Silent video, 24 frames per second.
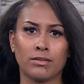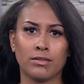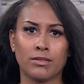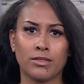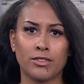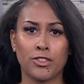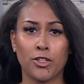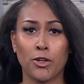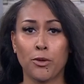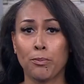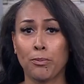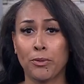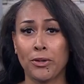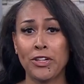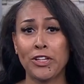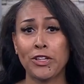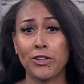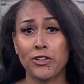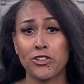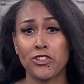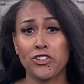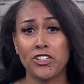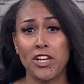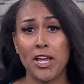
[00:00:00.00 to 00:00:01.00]
so pretty
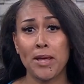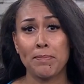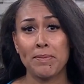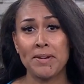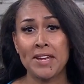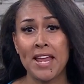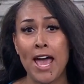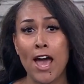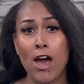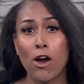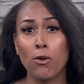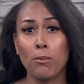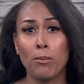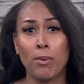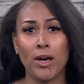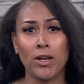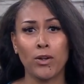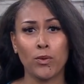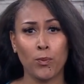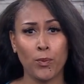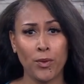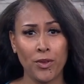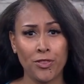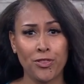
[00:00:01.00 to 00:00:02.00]
good shape now,
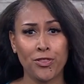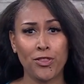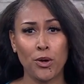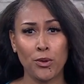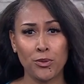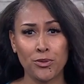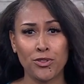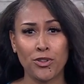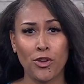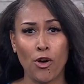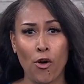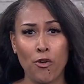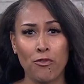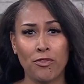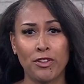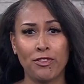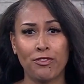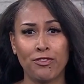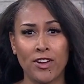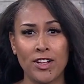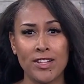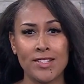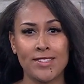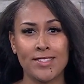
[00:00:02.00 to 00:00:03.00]
but with those COVID
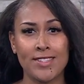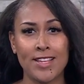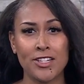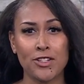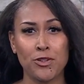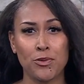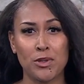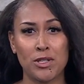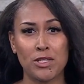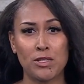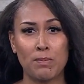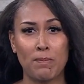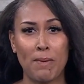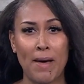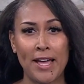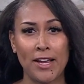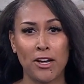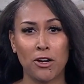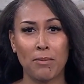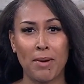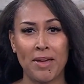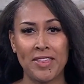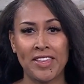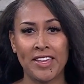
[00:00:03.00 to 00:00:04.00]
funds set to
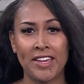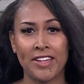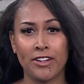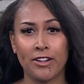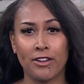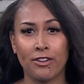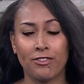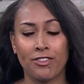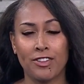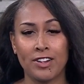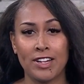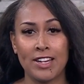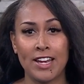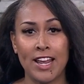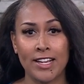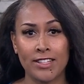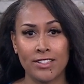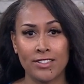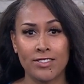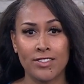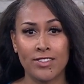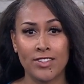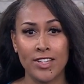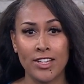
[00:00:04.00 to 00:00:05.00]
expire by the end of
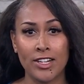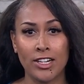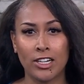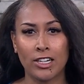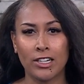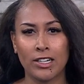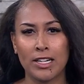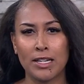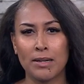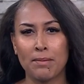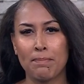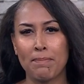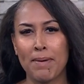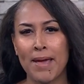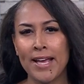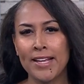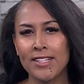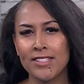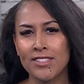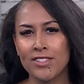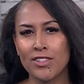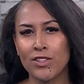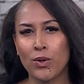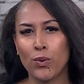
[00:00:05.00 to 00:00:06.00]
next year, it
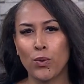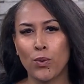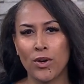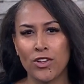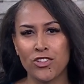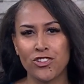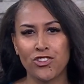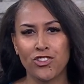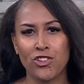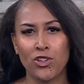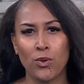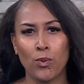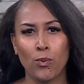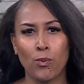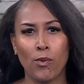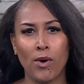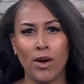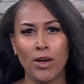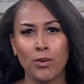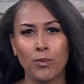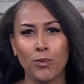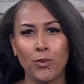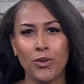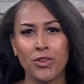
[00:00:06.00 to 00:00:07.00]
begs the question,
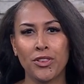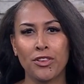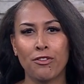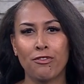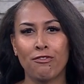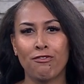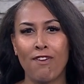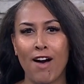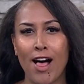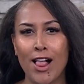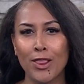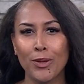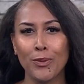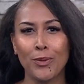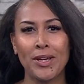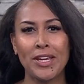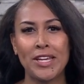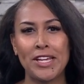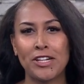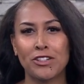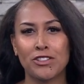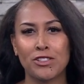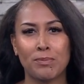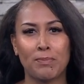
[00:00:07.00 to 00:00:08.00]
what would the following
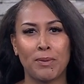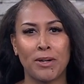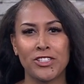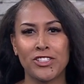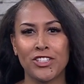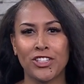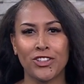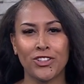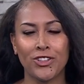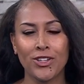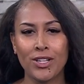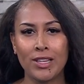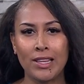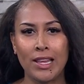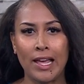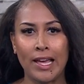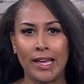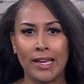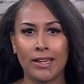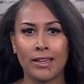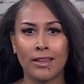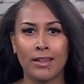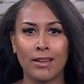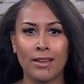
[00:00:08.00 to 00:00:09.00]
year's budget look
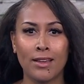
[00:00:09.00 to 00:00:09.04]
like?